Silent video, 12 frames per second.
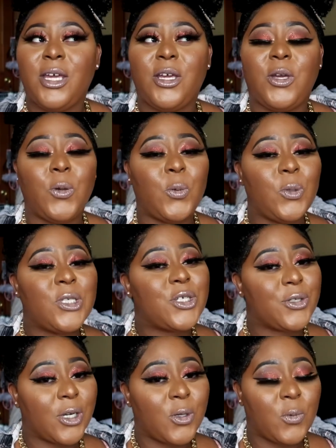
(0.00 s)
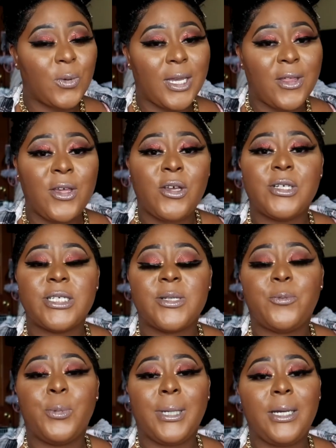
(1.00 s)
you struggle with you
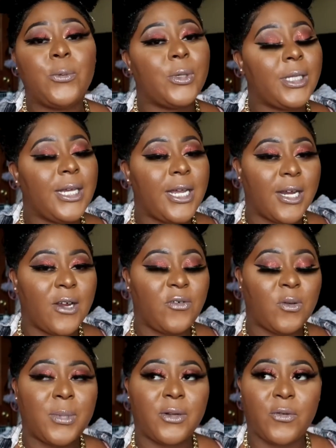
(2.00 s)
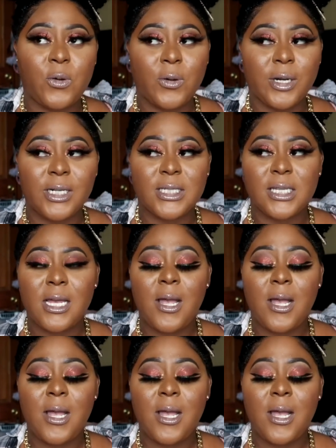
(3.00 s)
just be really careful but of course